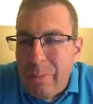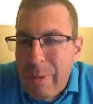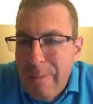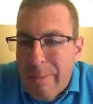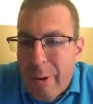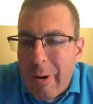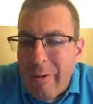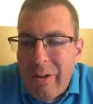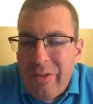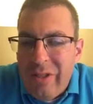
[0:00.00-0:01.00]
to be part
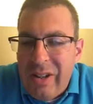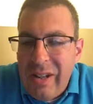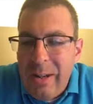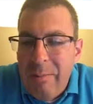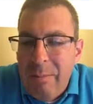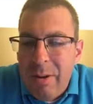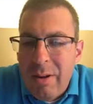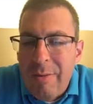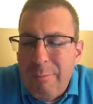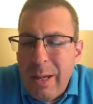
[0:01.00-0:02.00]
of a team
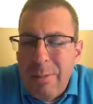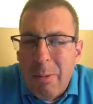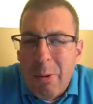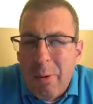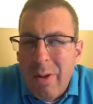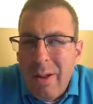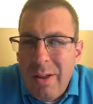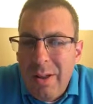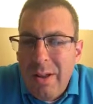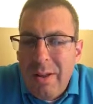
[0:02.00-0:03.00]
of people
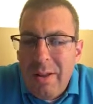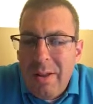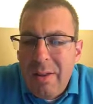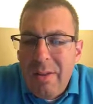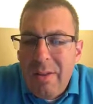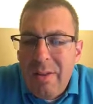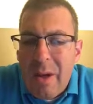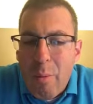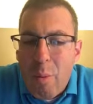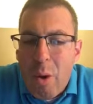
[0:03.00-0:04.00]

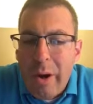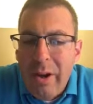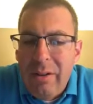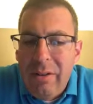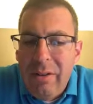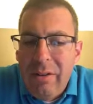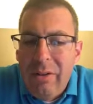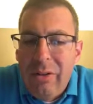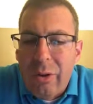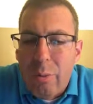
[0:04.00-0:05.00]
that wanted
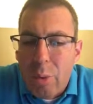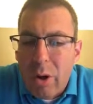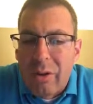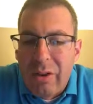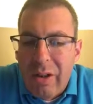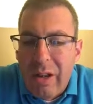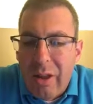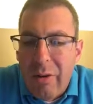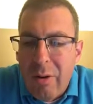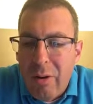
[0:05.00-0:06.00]
to work
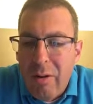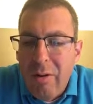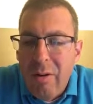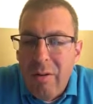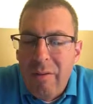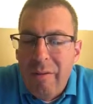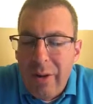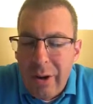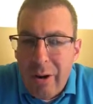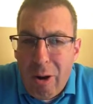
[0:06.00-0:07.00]
together
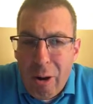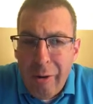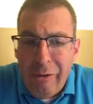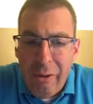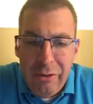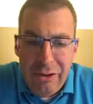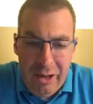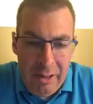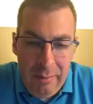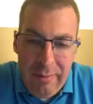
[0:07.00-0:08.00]
very hard to
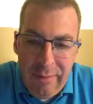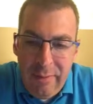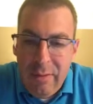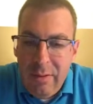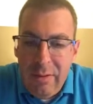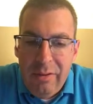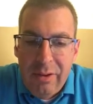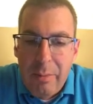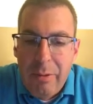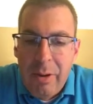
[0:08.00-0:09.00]
achieve
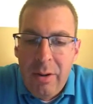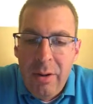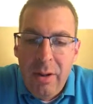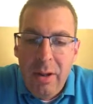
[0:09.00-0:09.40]
something,